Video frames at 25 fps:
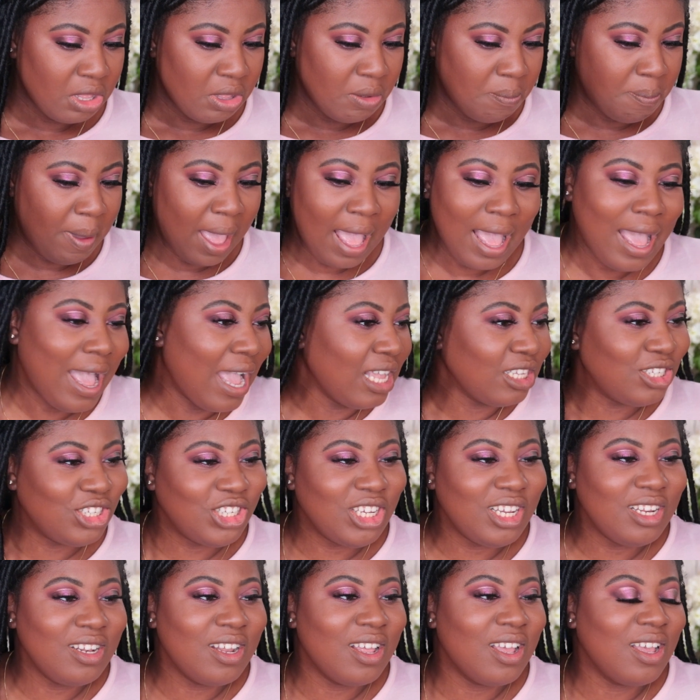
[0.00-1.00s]

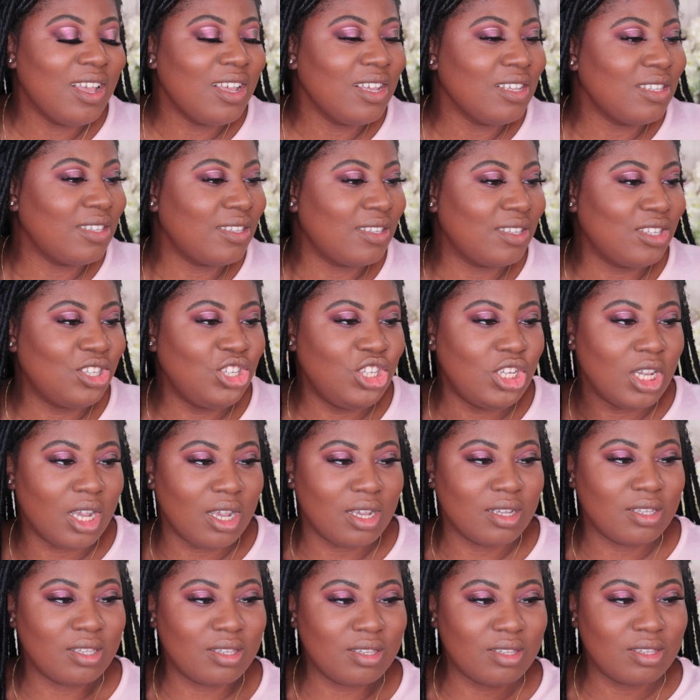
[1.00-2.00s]
patchiness,
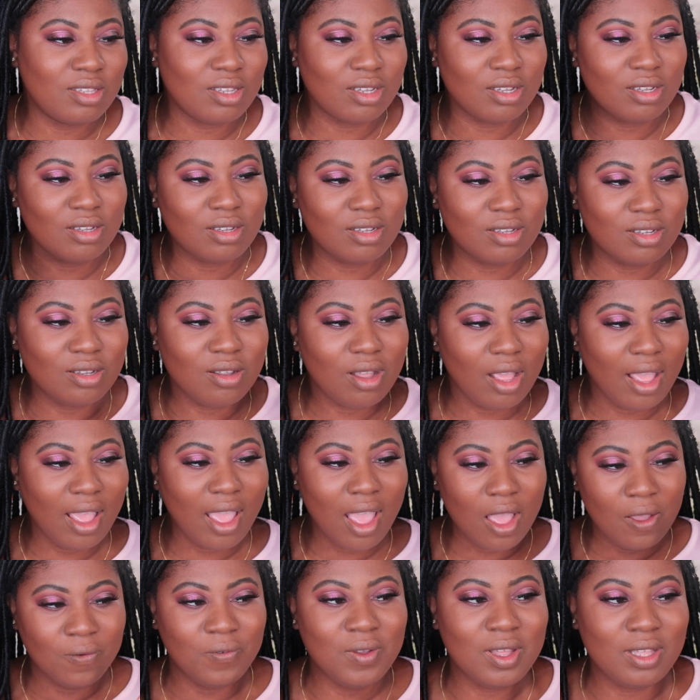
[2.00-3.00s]
just
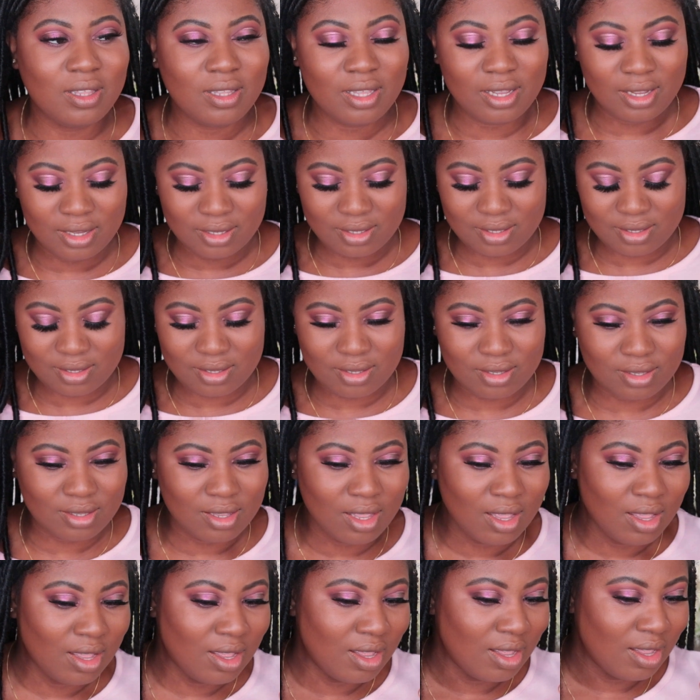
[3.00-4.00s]
effortless.
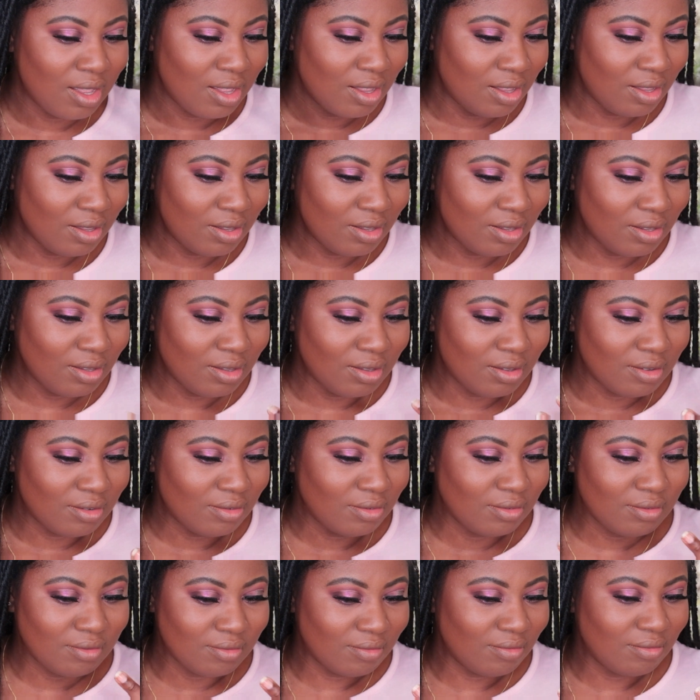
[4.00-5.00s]

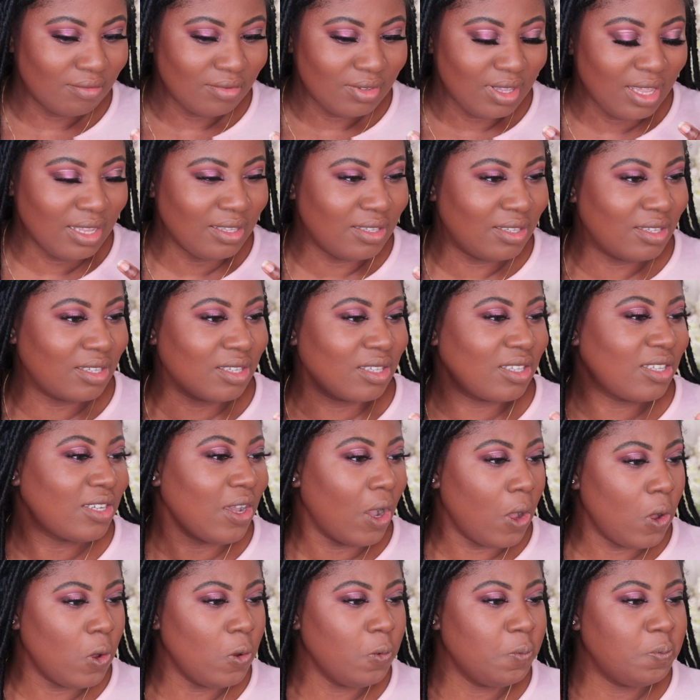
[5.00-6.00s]
It
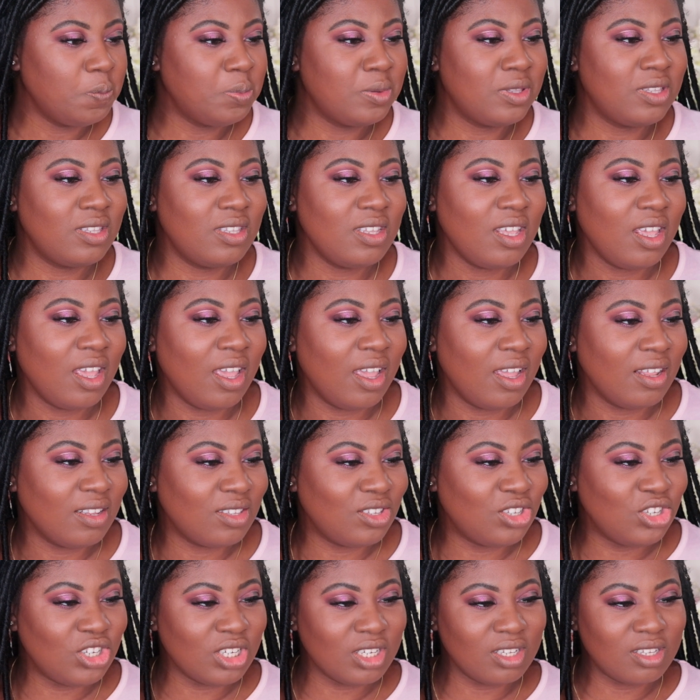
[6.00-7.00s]
sculpts. It
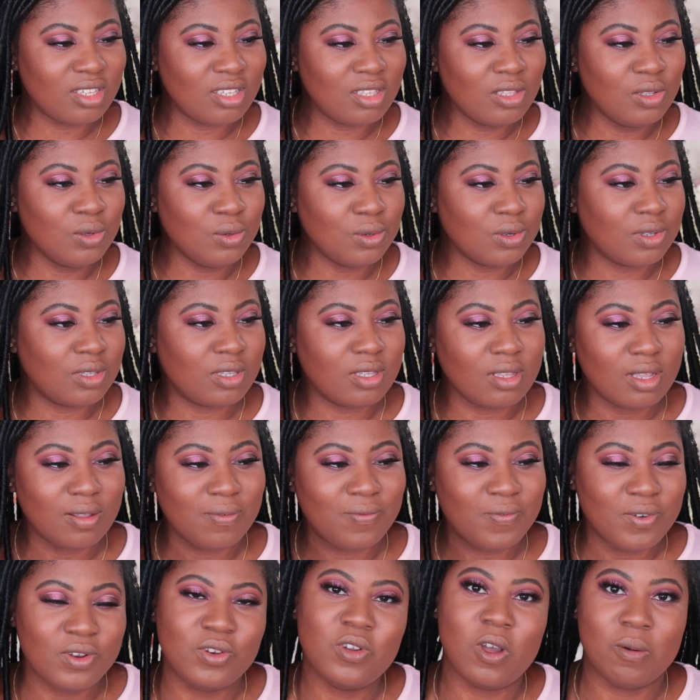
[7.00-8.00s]
just looks
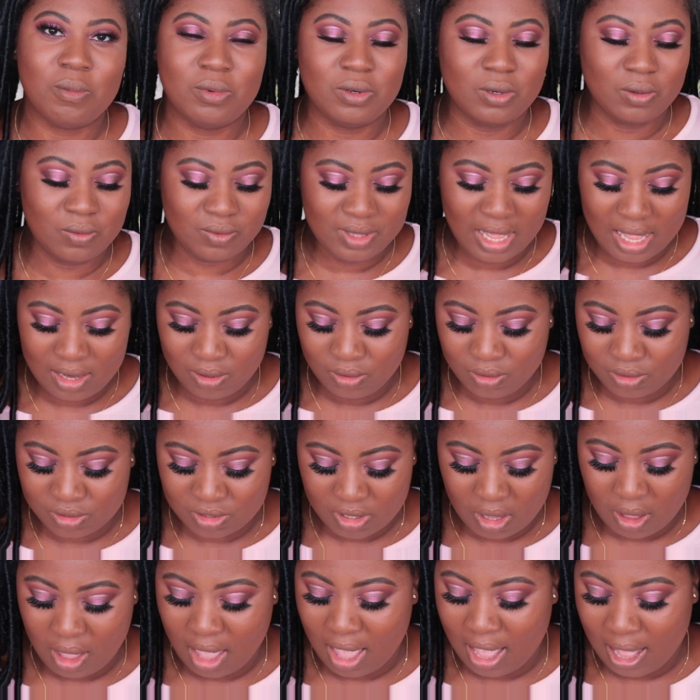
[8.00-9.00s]
phenomenal. That
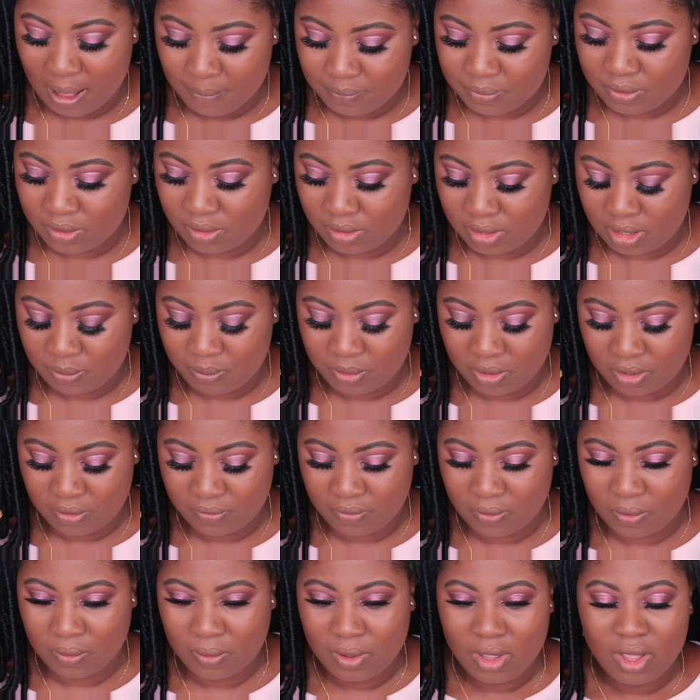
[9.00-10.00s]
looks absolutely
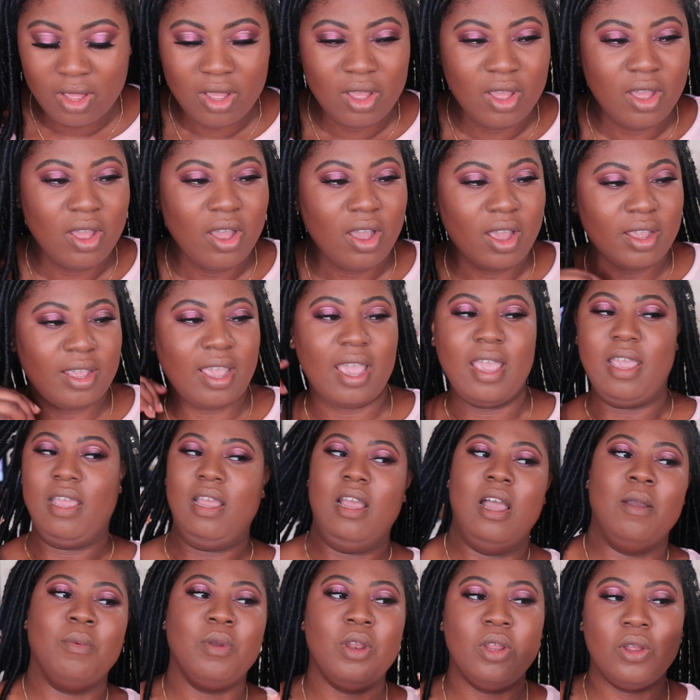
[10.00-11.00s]
beautiful. Okay,
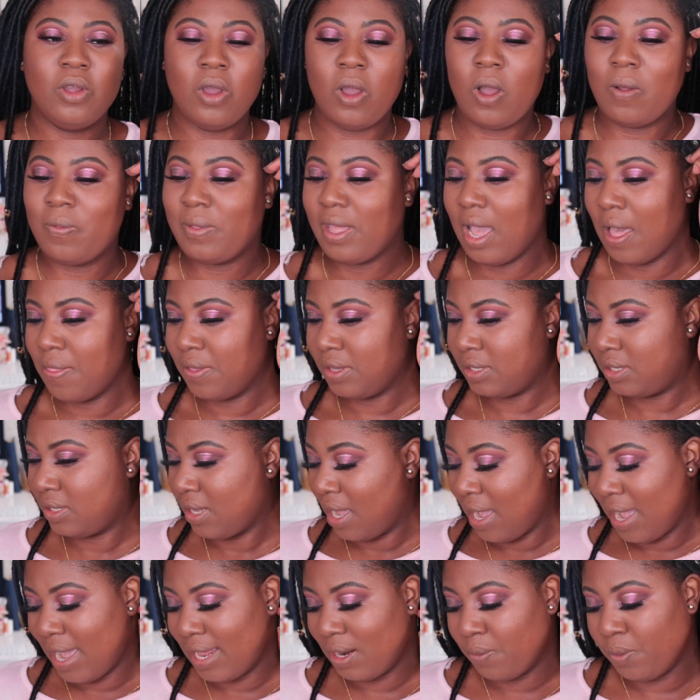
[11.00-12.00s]
I'm going to go on the other
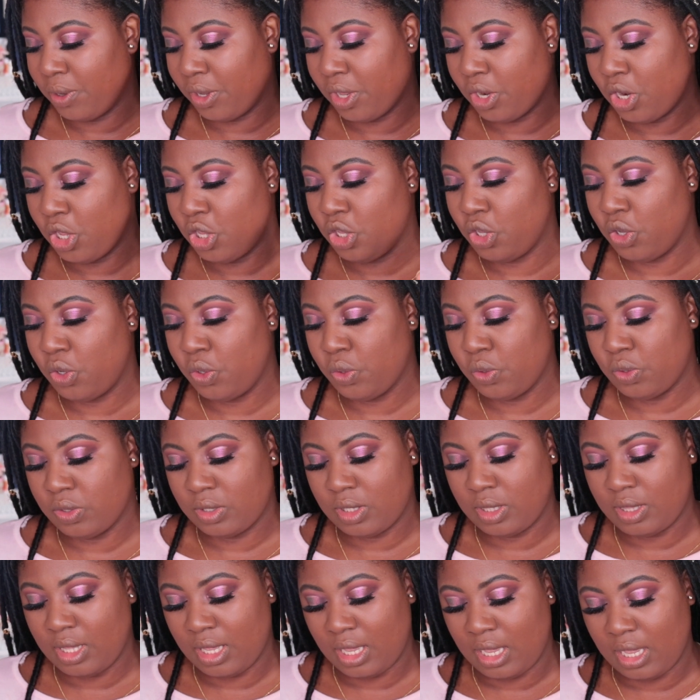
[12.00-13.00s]
side, and we're going to use
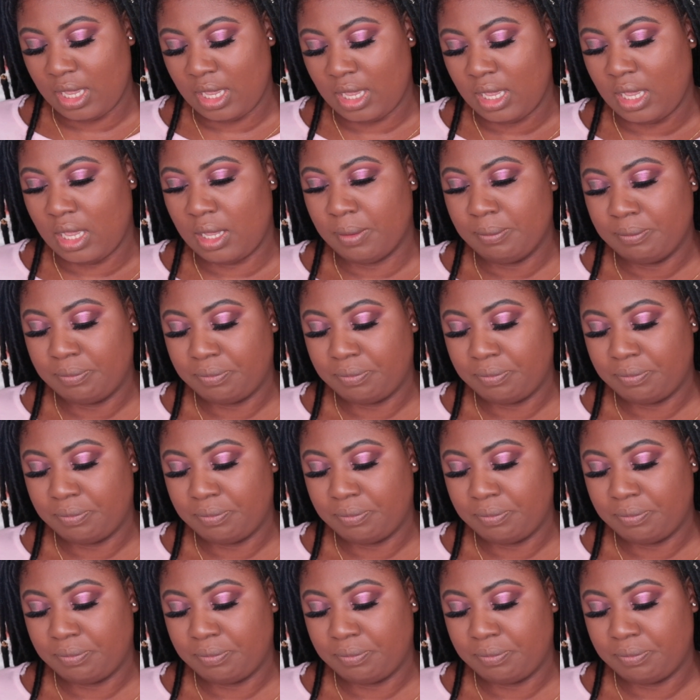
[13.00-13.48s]
the